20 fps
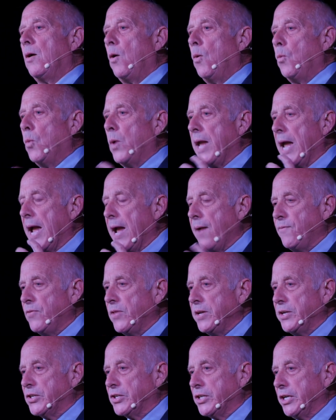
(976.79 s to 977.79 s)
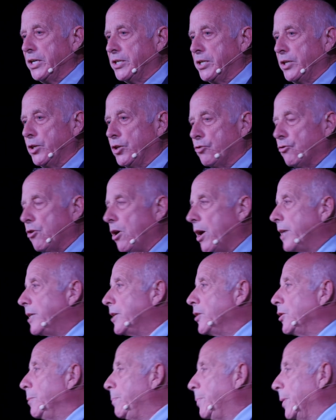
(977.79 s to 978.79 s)
we have these things
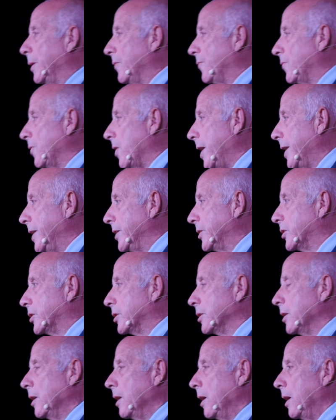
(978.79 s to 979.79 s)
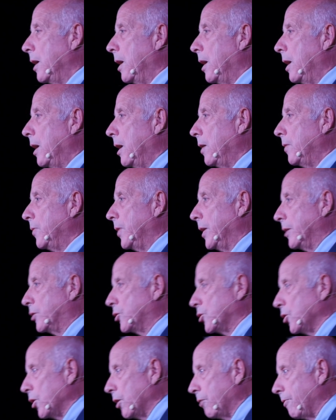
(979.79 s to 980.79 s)
enshrined in the Bill of Rights, the
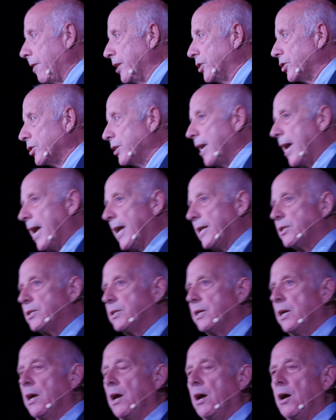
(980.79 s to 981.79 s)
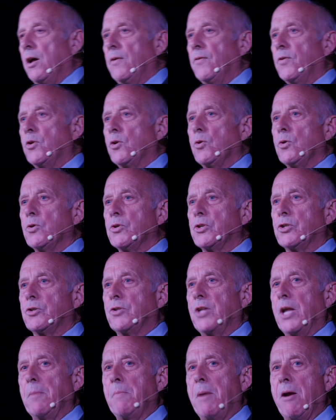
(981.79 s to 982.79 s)
Toleration Act, and of course
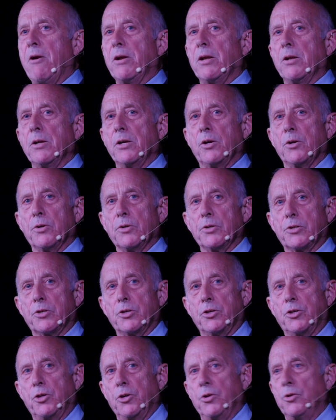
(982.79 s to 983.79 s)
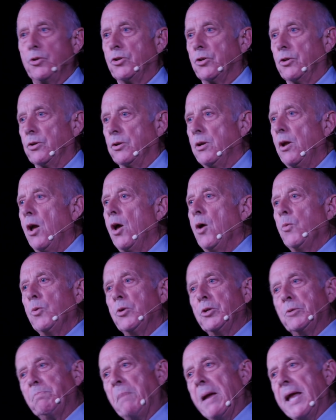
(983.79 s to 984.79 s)
the American Constitution
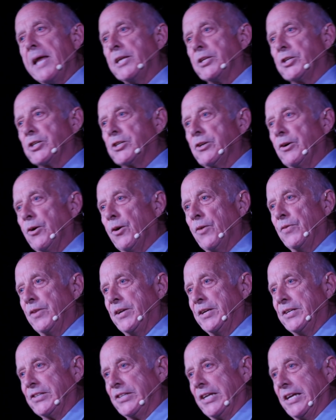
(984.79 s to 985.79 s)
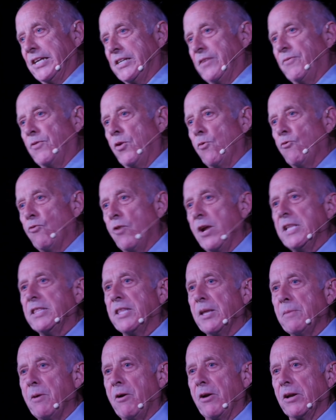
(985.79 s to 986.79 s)
was based on these things. If you read
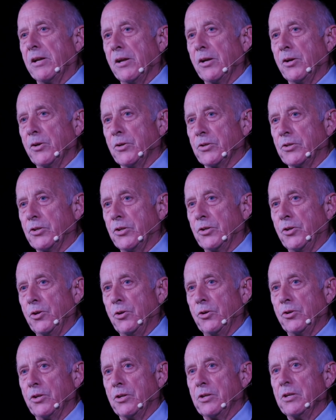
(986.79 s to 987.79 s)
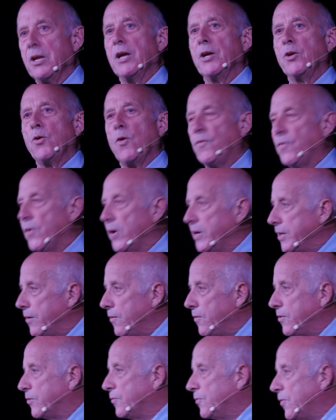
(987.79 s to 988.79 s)
the American Constitution, you'll find
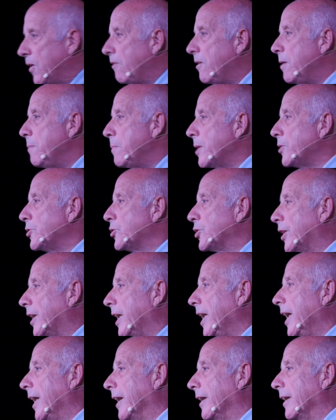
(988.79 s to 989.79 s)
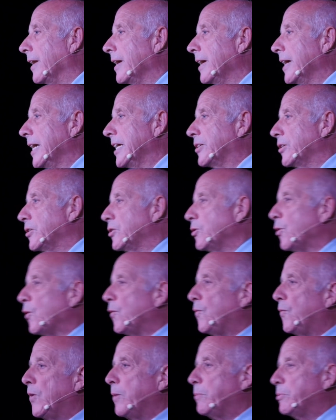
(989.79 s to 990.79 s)
it was very much akin. It's a sort
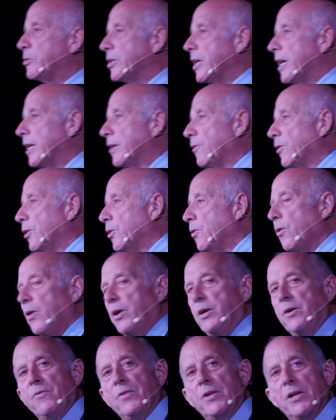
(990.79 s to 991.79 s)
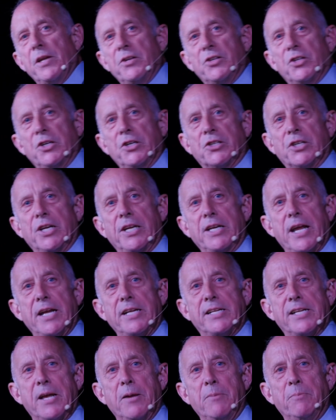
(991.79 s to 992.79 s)
of flip side of the coin of the
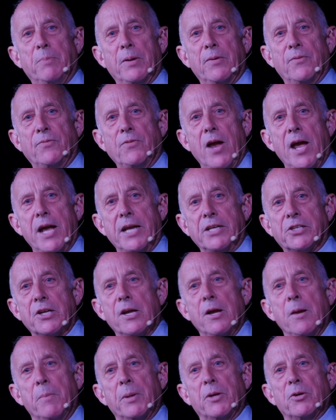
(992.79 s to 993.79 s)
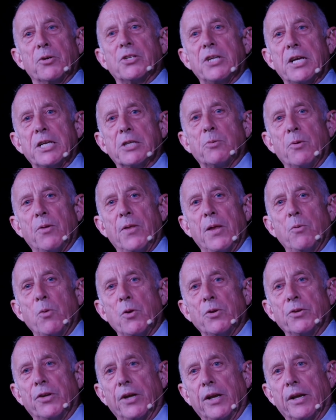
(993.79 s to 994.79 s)
1688 Bill of Rights, because that's what they
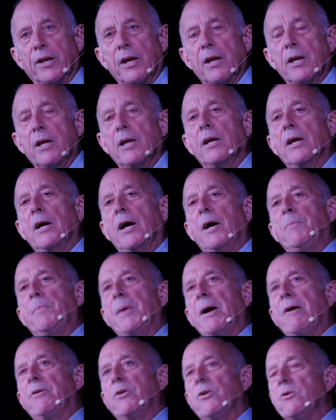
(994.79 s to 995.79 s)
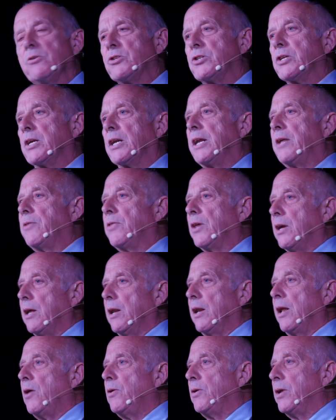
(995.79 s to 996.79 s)
wanted. And paradoxically, the
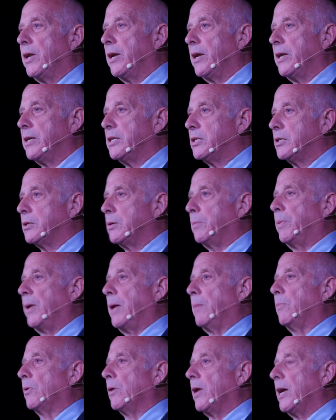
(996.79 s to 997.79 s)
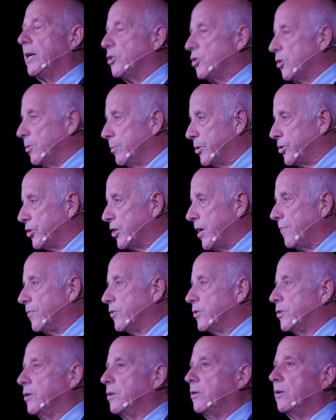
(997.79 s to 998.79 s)
colonialists, the people like Thomas
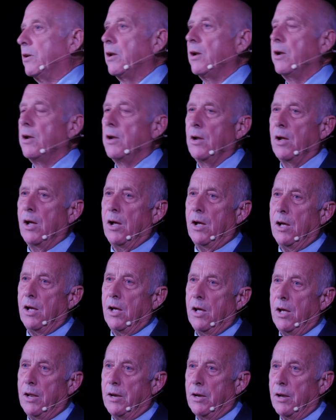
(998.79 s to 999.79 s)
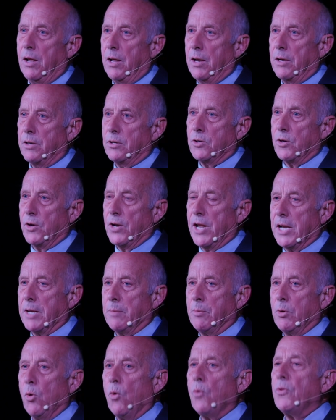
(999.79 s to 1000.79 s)
Jefferson and John
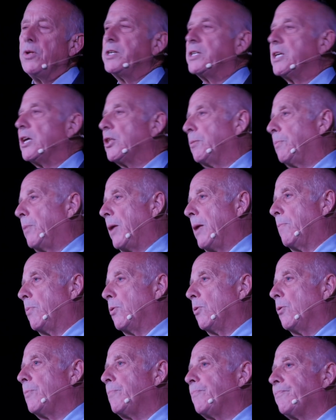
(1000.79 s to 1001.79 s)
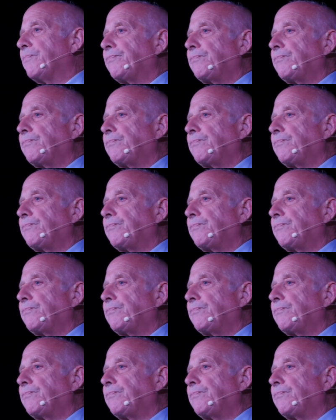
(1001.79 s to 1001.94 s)
Adams and all these other people